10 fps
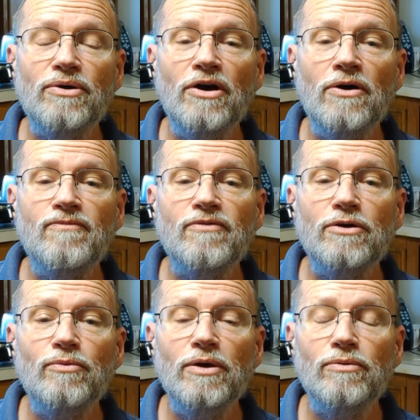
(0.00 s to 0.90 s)
and
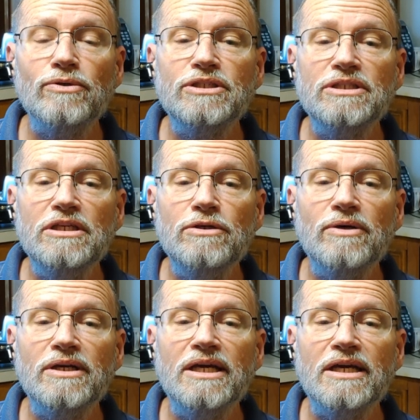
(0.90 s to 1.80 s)
hopefully we will see
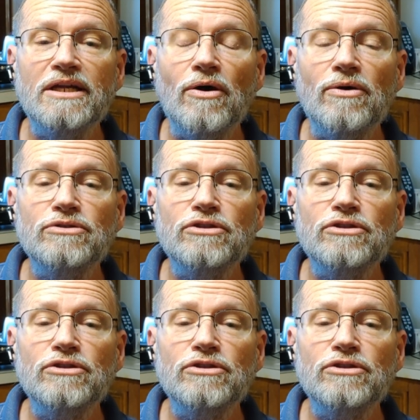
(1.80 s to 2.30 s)
you again on